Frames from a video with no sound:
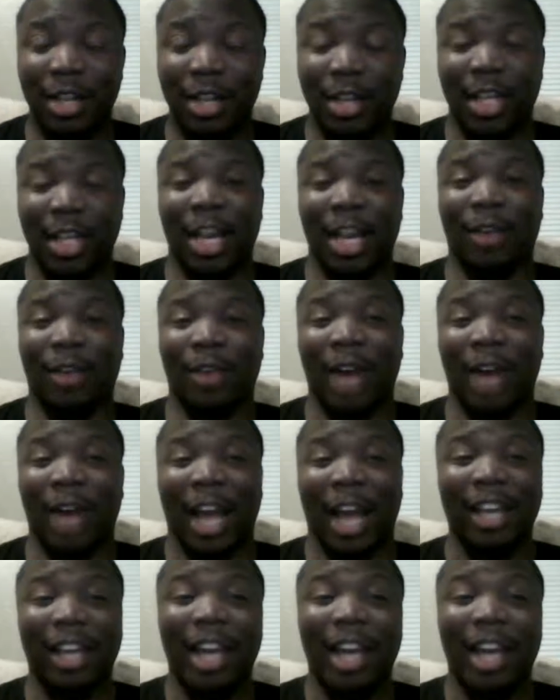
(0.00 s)
Yeah,
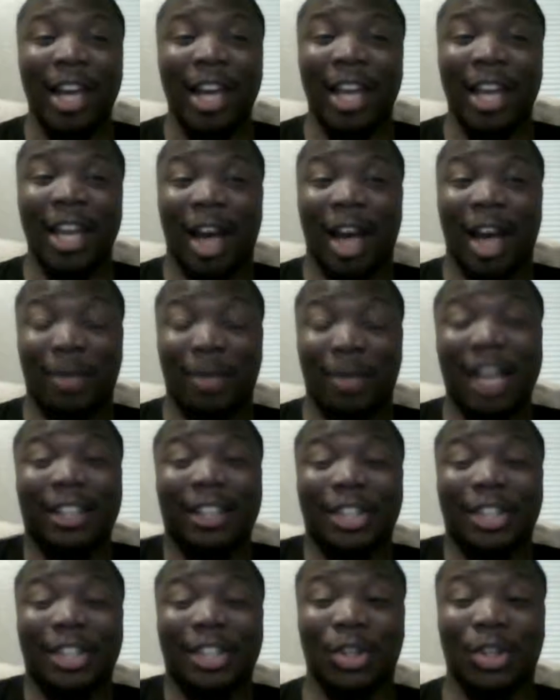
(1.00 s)
right. I'm
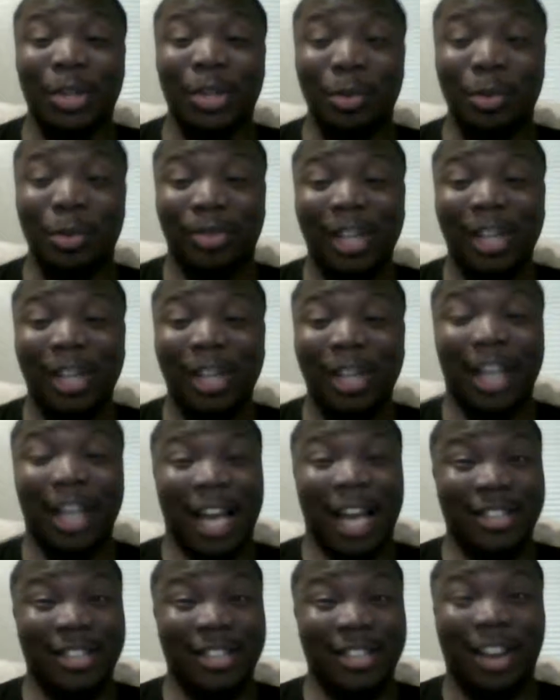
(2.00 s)
telling the truth.
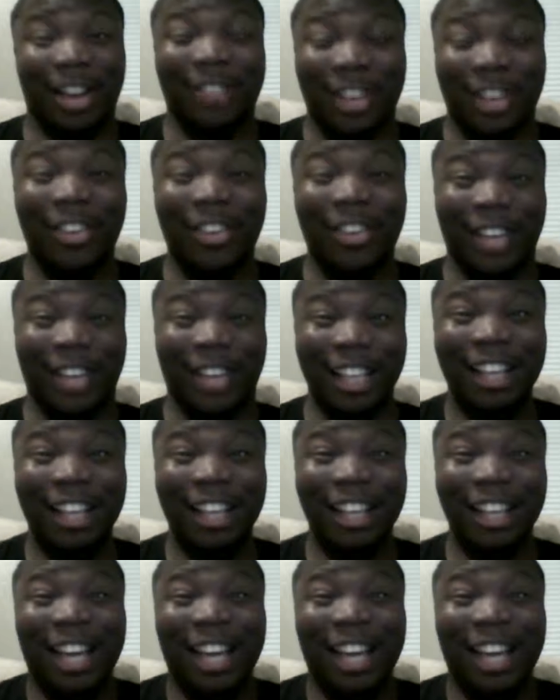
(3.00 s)
That's what I'm doing.